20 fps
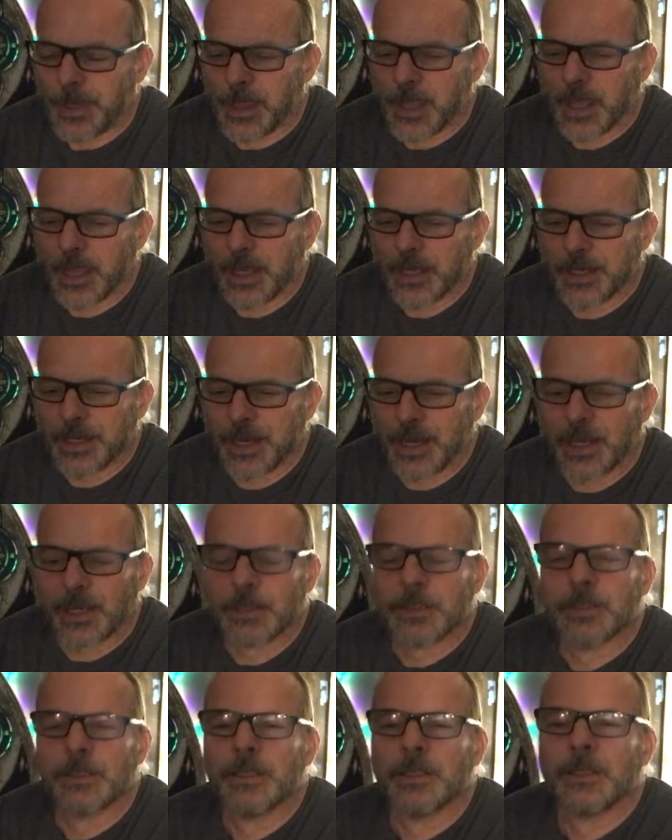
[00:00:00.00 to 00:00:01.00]
And yeah,
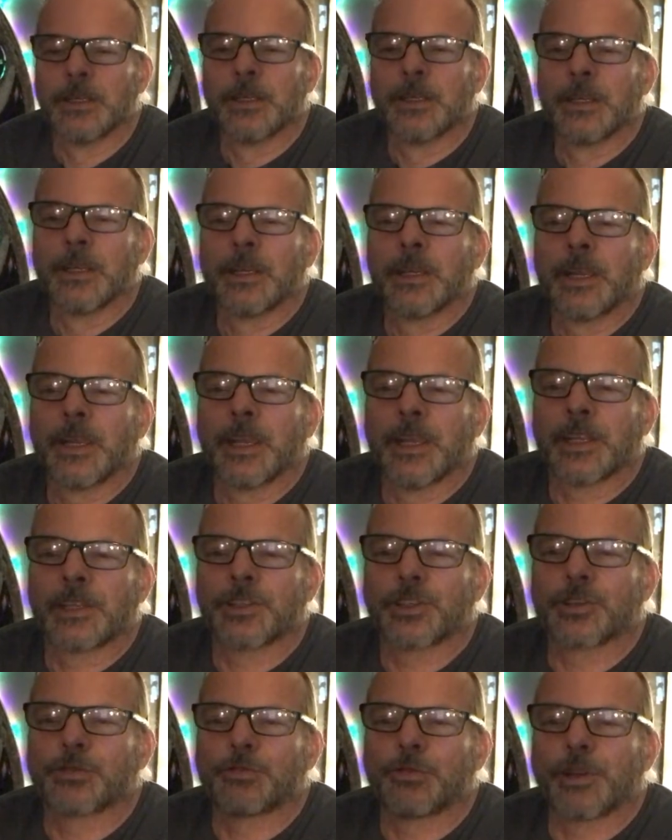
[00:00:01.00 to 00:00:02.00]
and
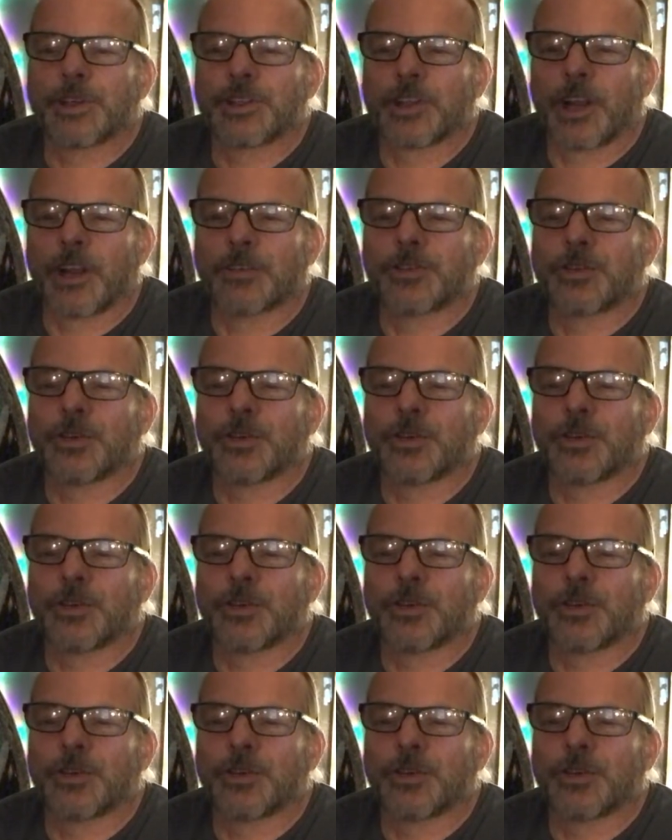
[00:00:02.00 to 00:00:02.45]
just reach out